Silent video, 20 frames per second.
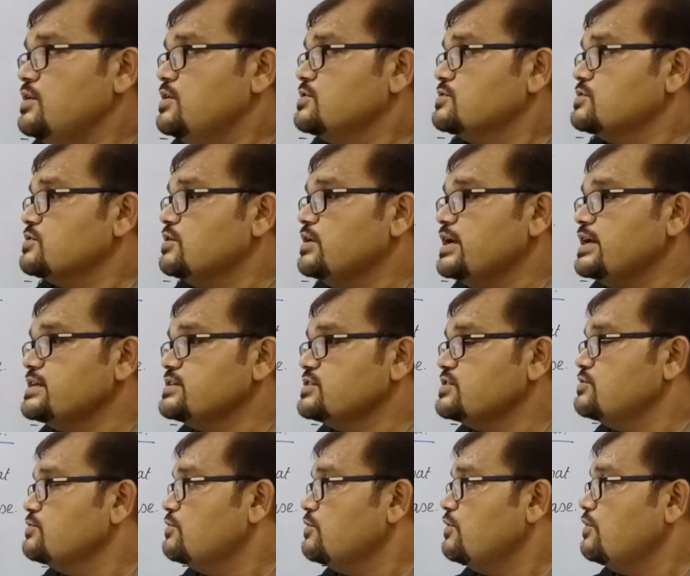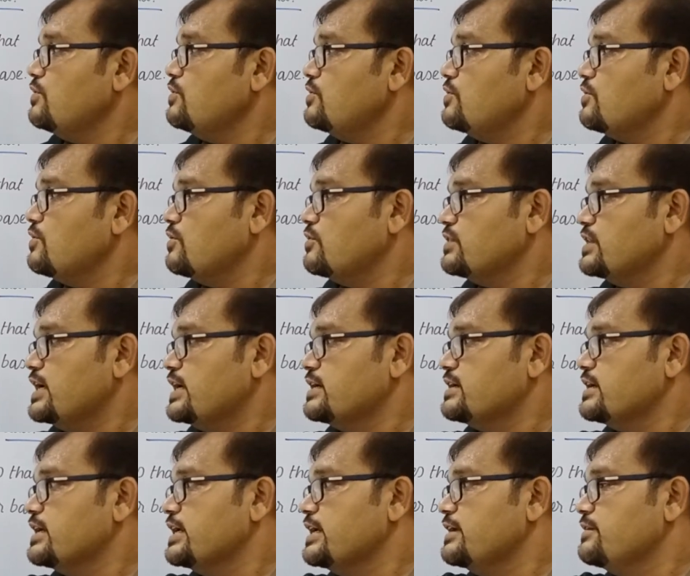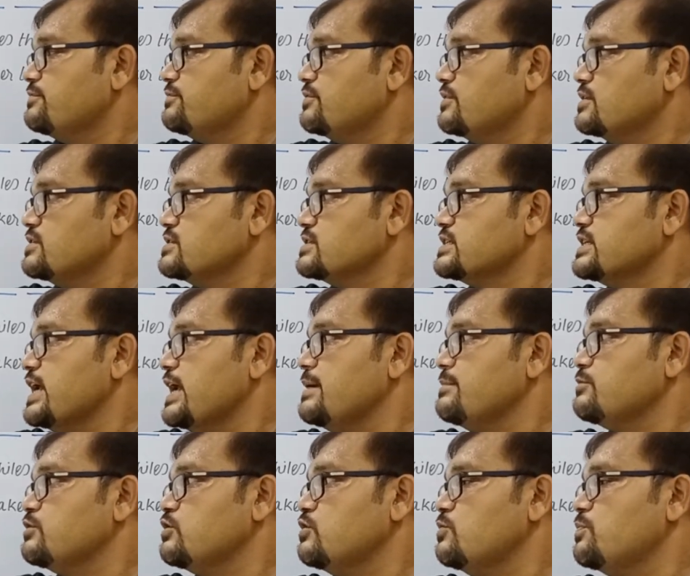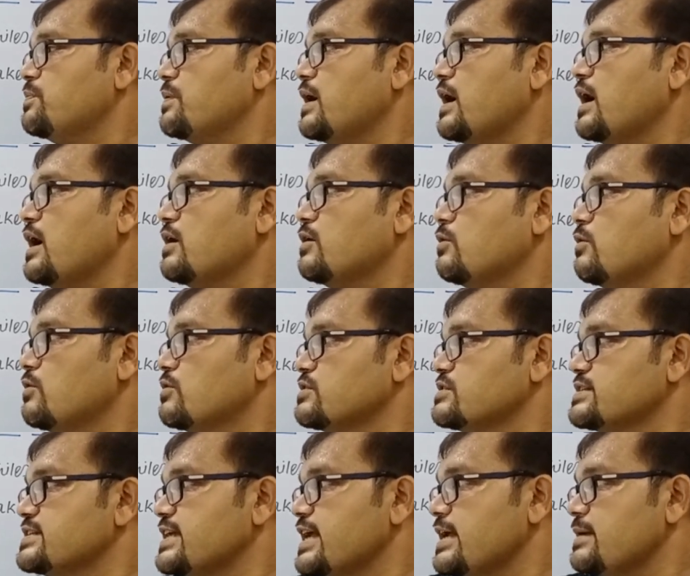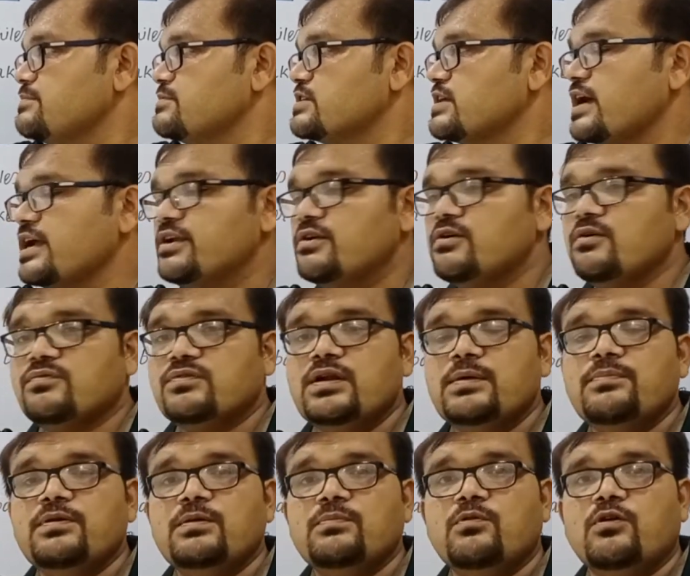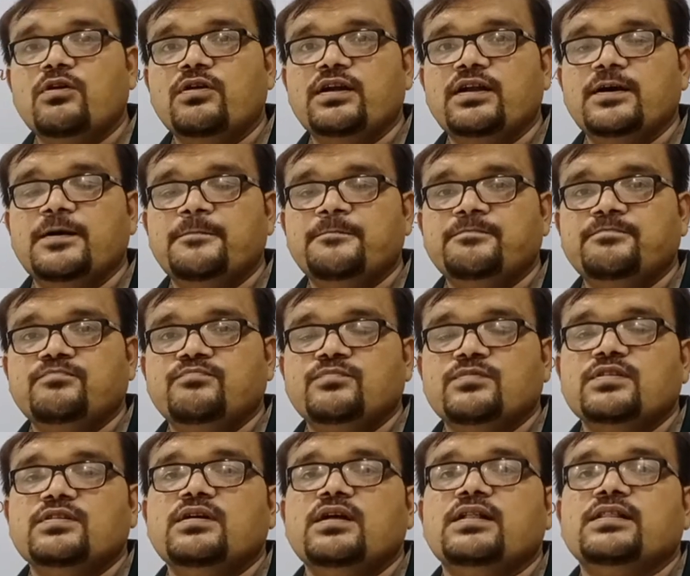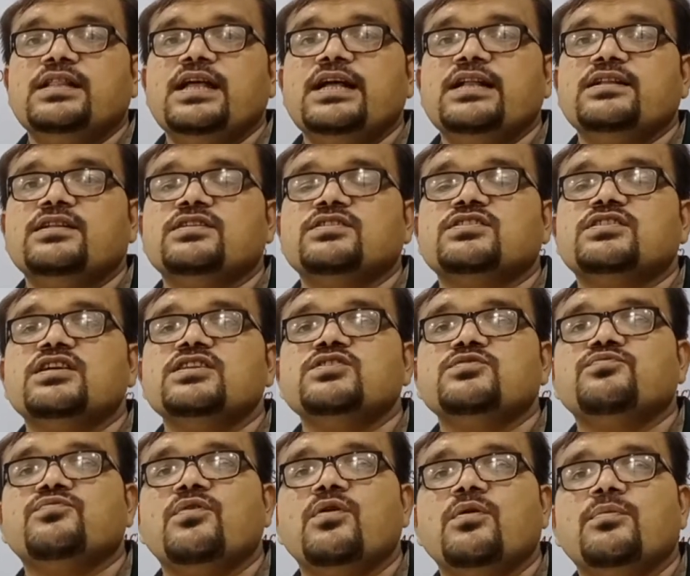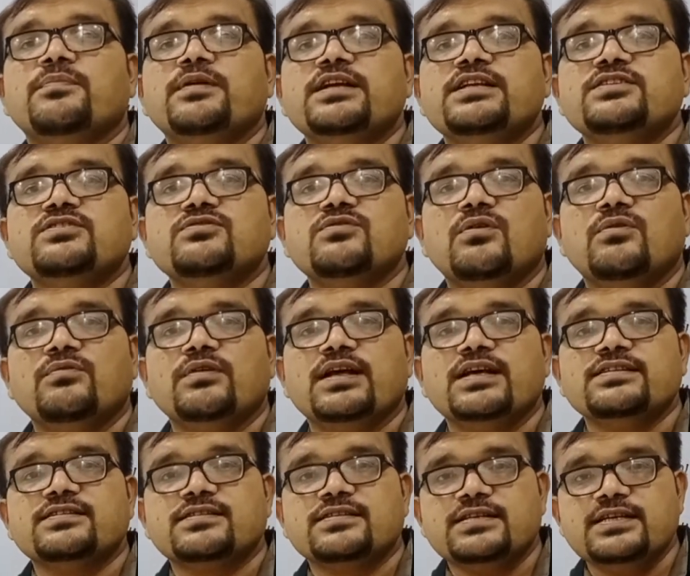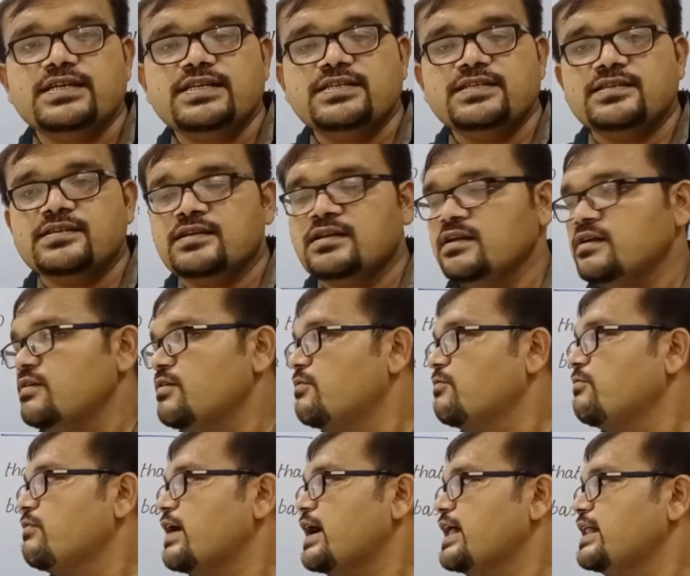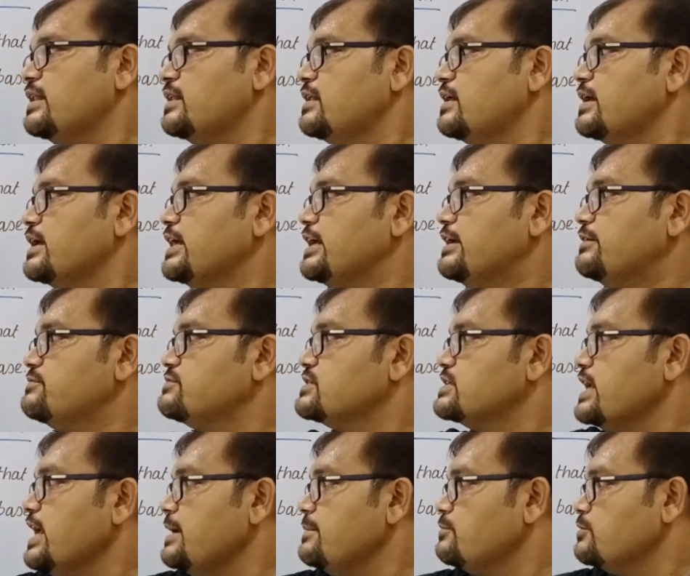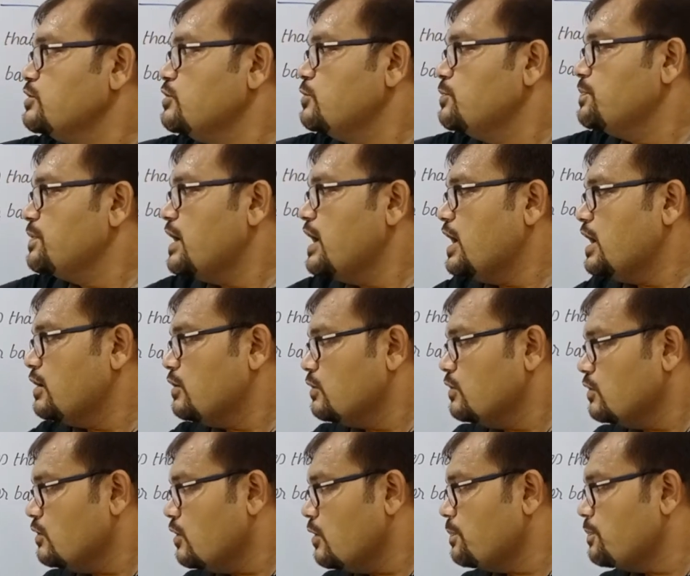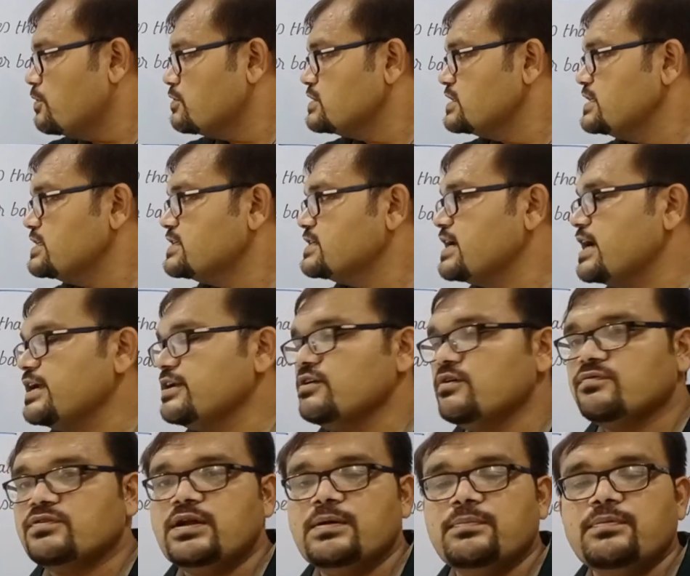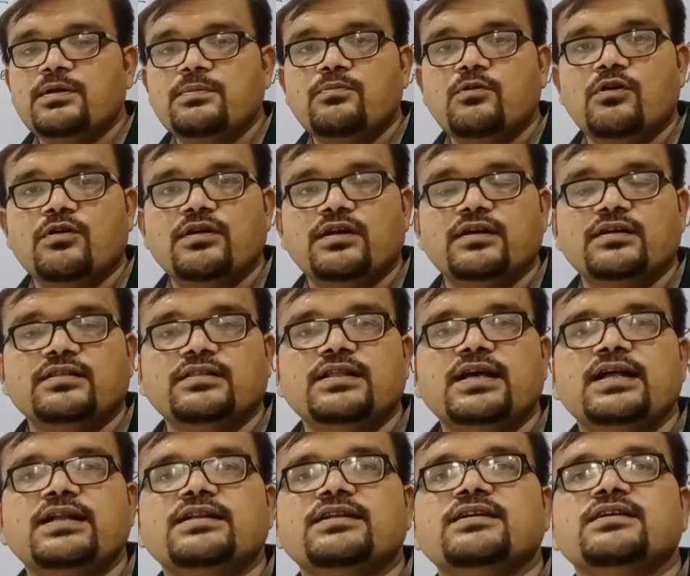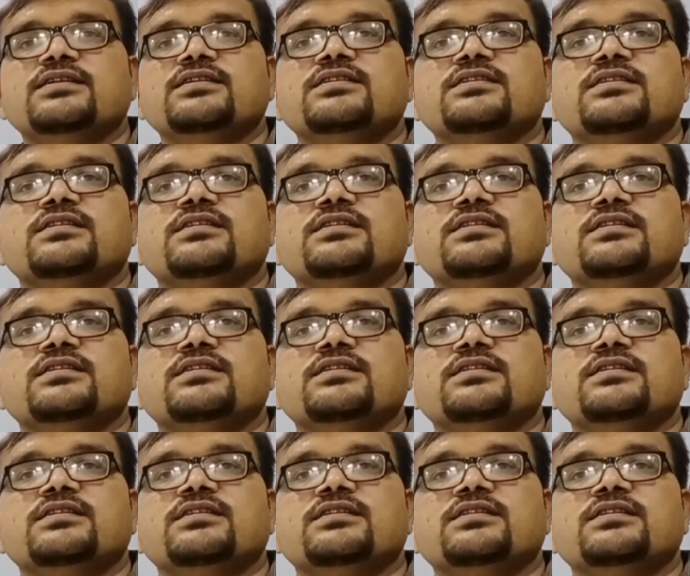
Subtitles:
So as you all know that if same group are on same side of double bond, then such form is known as cis, while if same group are on opposite side of double bond, then